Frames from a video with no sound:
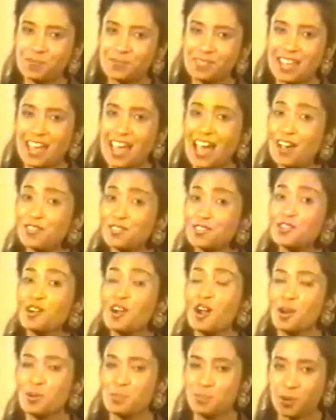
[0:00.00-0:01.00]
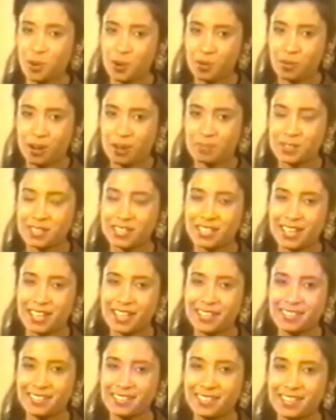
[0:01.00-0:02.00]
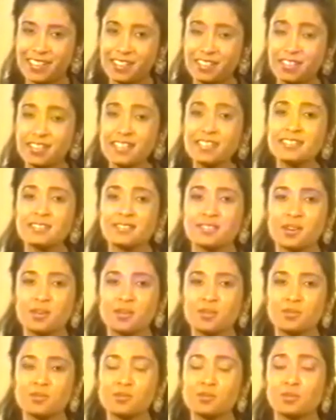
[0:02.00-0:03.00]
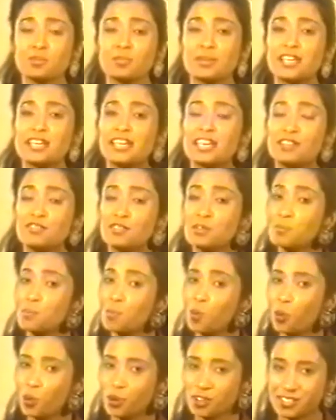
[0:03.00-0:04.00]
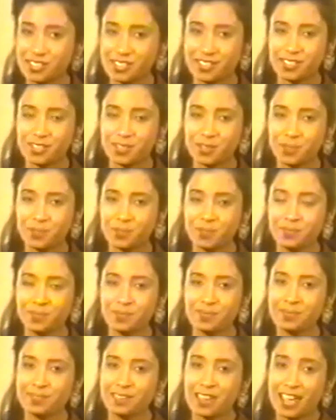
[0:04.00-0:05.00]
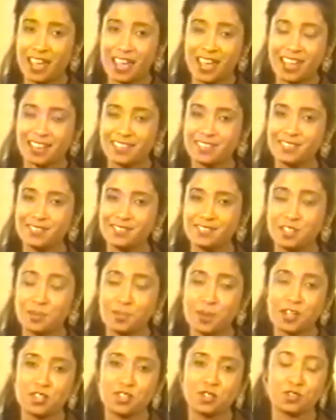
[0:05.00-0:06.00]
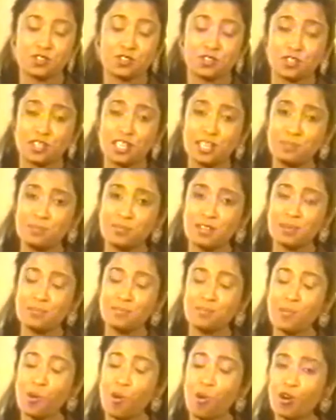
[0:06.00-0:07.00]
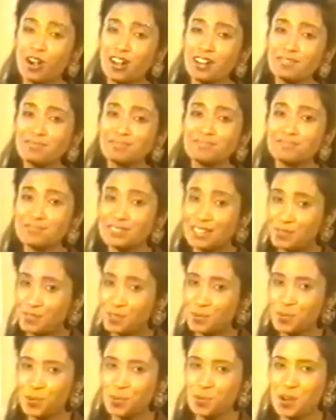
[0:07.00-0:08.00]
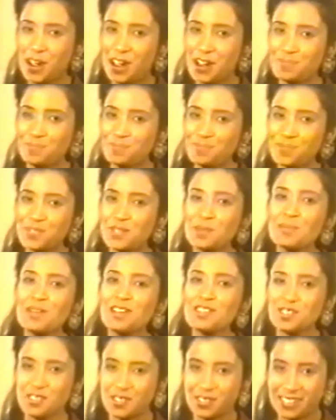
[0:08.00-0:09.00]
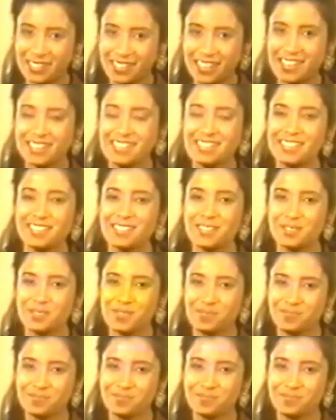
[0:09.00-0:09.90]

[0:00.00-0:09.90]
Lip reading: after our program today, these stones will mean even more to you, and you may choose to keep them or give them away. So make sure you stay tuned.